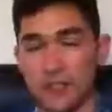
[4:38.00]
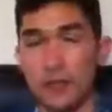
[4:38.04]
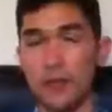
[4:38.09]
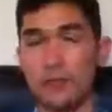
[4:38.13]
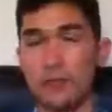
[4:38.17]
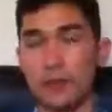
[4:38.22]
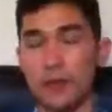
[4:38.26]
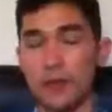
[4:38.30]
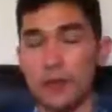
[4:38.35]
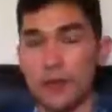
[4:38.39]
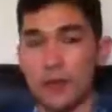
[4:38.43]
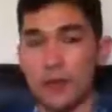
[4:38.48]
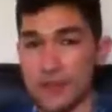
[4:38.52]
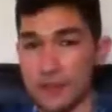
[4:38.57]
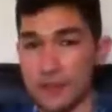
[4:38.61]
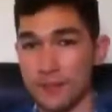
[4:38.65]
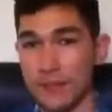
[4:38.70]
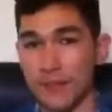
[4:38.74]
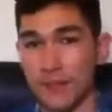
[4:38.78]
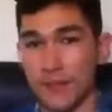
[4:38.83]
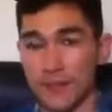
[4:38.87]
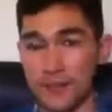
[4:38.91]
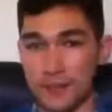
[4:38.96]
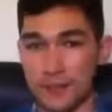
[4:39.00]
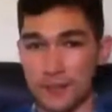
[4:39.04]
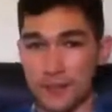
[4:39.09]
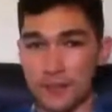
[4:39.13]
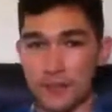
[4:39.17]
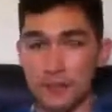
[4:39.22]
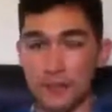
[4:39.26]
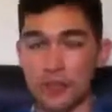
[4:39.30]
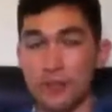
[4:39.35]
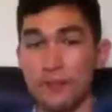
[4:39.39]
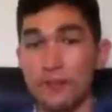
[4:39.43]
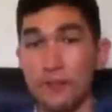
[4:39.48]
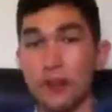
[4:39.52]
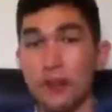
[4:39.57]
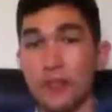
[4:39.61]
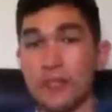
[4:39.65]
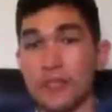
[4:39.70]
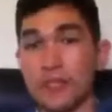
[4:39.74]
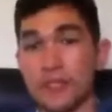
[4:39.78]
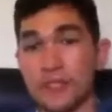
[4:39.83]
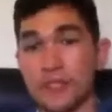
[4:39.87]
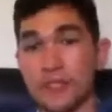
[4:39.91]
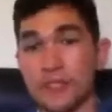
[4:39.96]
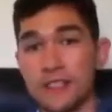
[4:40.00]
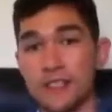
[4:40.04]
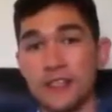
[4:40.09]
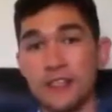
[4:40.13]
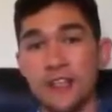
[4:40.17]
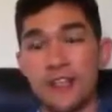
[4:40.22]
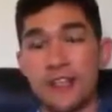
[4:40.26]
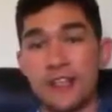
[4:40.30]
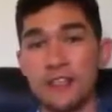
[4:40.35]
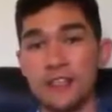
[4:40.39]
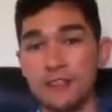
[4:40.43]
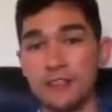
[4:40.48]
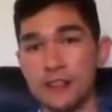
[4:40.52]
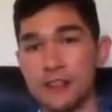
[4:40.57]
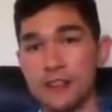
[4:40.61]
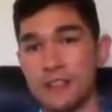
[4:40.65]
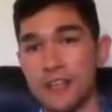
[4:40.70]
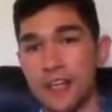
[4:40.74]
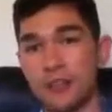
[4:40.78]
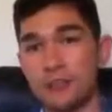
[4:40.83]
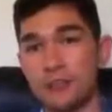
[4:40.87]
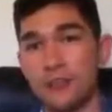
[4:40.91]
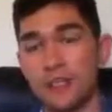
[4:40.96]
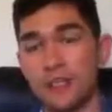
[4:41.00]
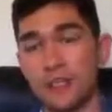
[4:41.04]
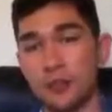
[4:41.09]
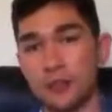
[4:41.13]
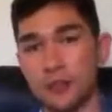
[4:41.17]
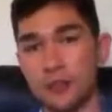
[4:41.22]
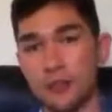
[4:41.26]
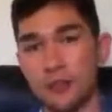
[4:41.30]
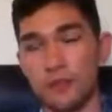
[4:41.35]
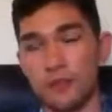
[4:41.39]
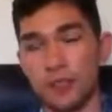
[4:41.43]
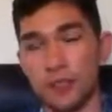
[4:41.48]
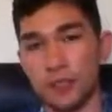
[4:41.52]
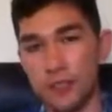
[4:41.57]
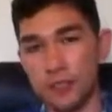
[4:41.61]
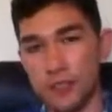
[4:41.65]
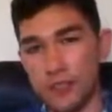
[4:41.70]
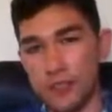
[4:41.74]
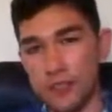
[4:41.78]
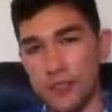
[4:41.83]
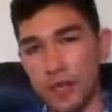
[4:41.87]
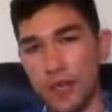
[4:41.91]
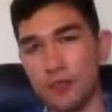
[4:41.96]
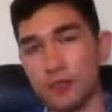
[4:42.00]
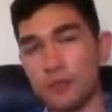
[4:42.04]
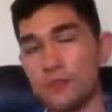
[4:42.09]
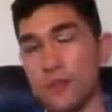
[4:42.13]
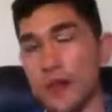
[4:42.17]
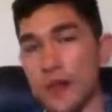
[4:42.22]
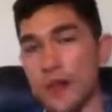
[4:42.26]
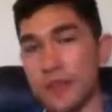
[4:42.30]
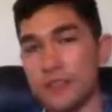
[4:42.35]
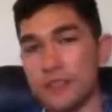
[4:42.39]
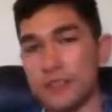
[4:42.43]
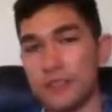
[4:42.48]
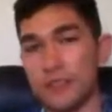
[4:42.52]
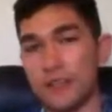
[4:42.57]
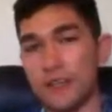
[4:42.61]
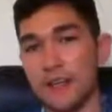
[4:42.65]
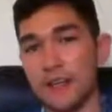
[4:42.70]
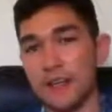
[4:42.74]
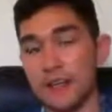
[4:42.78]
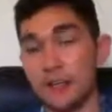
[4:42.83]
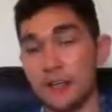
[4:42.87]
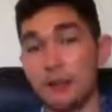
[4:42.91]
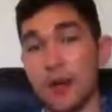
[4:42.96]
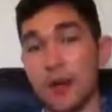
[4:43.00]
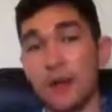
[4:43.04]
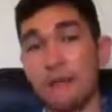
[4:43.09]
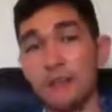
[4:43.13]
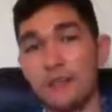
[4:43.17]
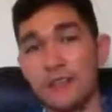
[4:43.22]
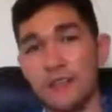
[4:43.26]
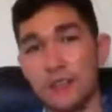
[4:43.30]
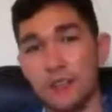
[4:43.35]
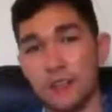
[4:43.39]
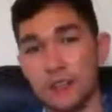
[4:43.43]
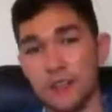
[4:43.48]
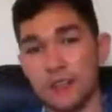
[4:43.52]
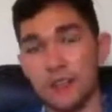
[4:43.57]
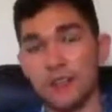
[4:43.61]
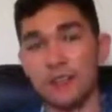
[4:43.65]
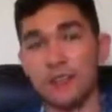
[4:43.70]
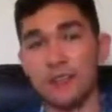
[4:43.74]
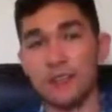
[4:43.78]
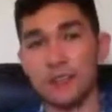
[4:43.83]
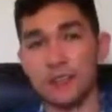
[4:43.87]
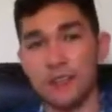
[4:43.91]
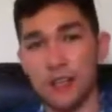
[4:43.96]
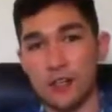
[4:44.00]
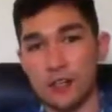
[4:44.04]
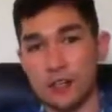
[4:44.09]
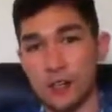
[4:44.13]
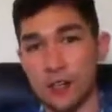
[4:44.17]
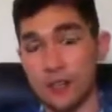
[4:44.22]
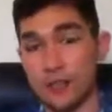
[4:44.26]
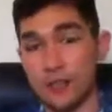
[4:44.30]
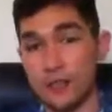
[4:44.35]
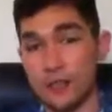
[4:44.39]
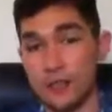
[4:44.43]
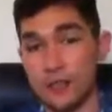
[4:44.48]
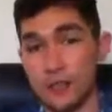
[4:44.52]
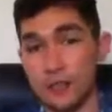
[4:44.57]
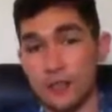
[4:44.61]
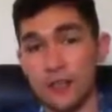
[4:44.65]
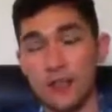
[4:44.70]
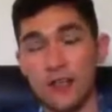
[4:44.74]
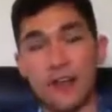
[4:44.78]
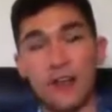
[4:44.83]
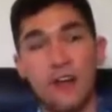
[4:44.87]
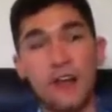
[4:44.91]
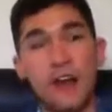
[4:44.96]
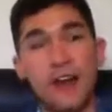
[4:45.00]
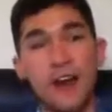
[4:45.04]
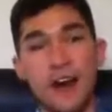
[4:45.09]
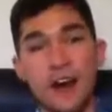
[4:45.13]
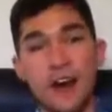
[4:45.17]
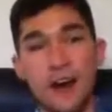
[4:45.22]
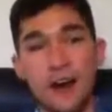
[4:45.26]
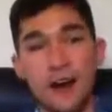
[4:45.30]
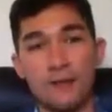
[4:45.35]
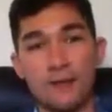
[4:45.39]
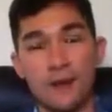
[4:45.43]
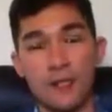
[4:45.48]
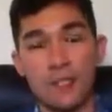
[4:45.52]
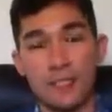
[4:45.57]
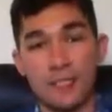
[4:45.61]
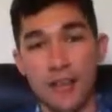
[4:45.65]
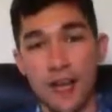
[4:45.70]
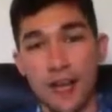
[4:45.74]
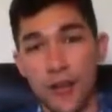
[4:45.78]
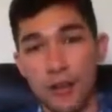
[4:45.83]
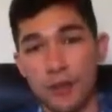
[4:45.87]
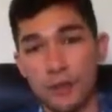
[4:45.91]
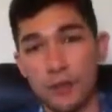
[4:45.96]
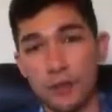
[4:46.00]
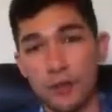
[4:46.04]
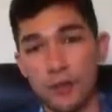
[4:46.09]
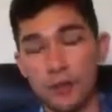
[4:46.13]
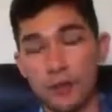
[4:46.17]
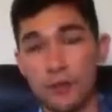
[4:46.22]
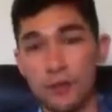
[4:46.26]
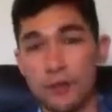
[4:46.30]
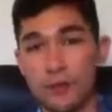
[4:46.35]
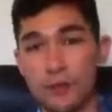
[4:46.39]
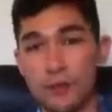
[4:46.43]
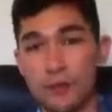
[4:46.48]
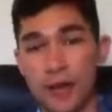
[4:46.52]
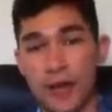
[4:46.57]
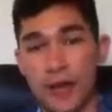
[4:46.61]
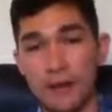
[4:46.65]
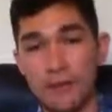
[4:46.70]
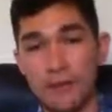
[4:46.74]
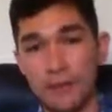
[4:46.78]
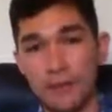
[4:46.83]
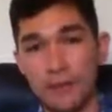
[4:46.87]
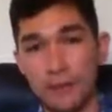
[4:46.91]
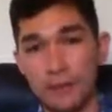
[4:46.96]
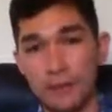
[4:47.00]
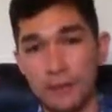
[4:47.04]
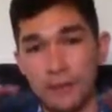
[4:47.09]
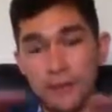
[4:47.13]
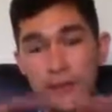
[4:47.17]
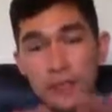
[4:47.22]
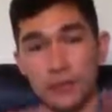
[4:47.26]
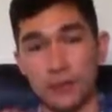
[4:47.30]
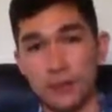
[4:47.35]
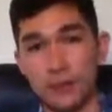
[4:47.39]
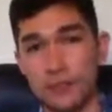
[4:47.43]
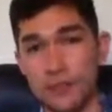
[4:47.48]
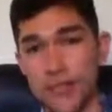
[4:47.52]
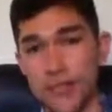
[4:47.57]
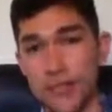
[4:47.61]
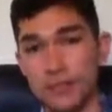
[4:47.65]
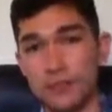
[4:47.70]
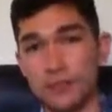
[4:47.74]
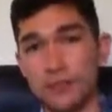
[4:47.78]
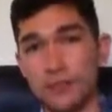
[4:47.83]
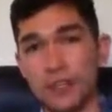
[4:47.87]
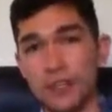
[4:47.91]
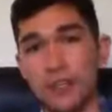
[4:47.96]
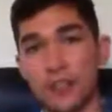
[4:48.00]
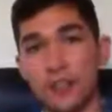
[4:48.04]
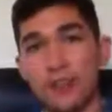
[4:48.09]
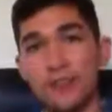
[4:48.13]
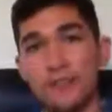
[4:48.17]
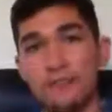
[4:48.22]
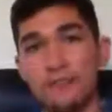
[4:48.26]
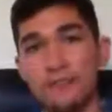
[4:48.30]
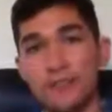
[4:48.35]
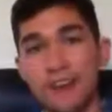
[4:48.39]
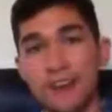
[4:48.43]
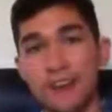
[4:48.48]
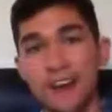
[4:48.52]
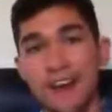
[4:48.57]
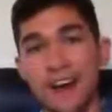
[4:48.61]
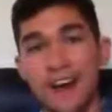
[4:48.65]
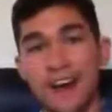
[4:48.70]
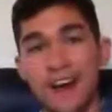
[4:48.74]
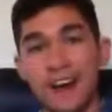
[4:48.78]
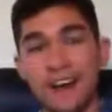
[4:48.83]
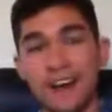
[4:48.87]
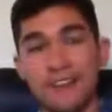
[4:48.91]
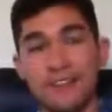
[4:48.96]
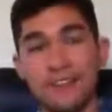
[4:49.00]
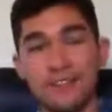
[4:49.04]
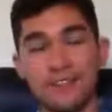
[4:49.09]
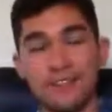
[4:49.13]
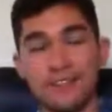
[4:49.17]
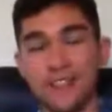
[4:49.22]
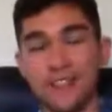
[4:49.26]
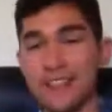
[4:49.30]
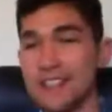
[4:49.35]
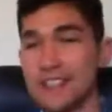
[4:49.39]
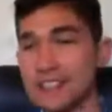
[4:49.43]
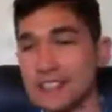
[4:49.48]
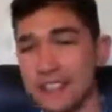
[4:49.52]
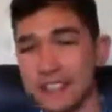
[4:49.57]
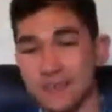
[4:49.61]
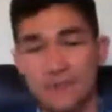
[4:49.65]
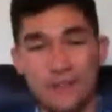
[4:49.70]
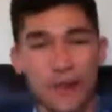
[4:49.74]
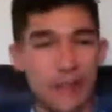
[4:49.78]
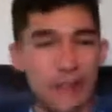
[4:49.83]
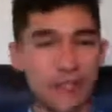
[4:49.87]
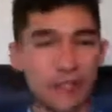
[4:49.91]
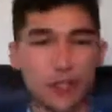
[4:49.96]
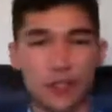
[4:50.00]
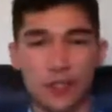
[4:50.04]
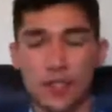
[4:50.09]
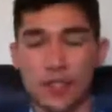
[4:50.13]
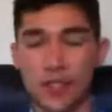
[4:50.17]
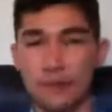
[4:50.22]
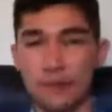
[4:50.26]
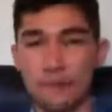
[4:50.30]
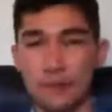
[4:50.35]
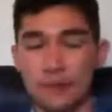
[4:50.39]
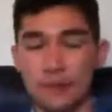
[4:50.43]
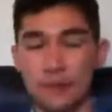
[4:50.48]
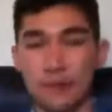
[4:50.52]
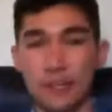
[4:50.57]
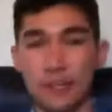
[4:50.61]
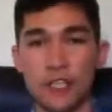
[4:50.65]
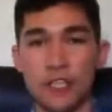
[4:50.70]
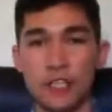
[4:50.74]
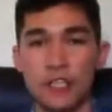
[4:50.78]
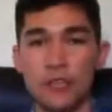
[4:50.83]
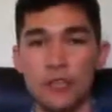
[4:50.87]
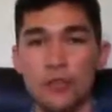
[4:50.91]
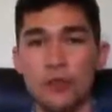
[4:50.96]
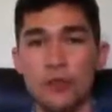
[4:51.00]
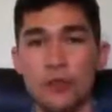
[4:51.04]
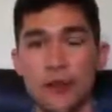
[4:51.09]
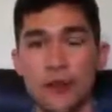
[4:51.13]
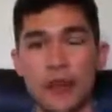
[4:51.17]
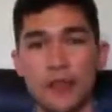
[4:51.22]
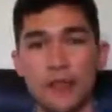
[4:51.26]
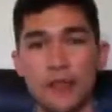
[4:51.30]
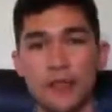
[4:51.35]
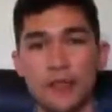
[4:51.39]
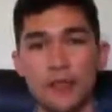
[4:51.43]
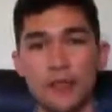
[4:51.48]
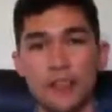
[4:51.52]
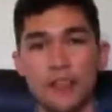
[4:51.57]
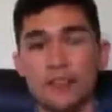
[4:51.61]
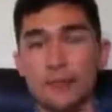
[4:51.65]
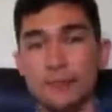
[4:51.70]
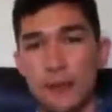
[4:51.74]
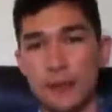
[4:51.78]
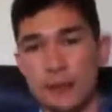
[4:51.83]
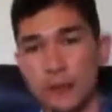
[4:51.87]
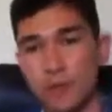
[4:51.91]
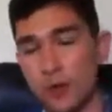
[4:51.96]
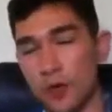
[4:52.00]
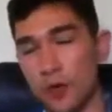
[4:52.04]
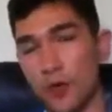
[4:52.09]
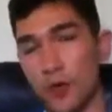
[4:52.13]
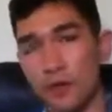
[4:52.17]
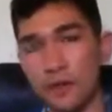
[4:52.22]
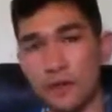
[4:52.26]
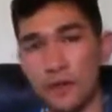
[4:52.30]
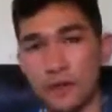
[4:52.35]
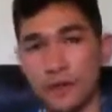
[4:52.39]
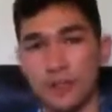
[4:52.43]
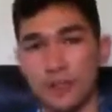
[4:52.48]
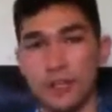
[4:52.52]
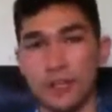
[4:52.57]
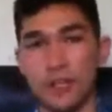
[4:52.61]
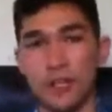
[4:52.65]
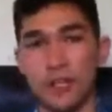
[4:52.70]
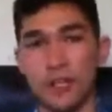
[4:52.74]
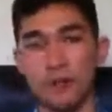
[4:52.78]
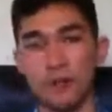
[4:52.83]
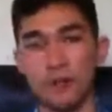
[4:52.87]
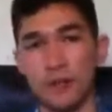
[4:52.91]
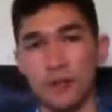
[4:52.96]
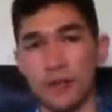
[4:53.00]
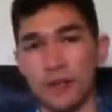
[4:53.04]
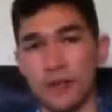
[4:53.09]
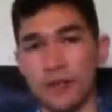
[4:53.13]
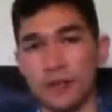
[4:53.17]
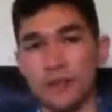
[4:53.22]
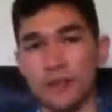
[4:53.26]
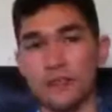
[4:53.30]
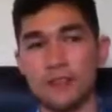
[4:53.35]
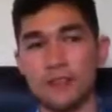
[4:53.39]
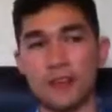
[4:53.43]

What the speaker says: whether they're going to make the purchase is your sales material. So if you've got a good sales page, the graphics are looking good, the sales copy is good, that's going to help you. And also by having a professional sales video, that's just going to make you look like a professional, and it gives people more confidence that your product's